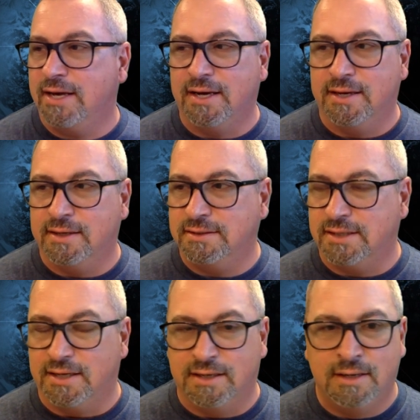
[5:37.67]
and
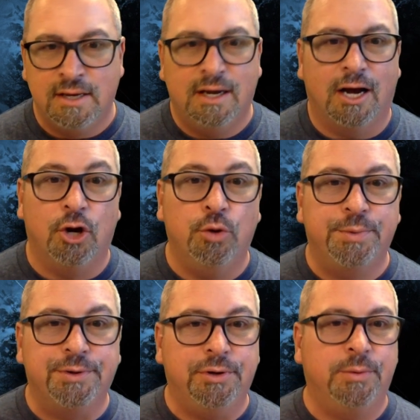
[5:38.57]
I
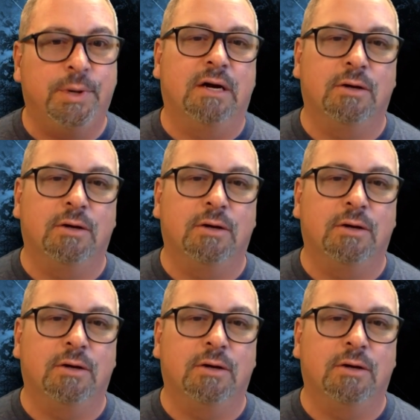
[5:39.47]
hope you're doing well.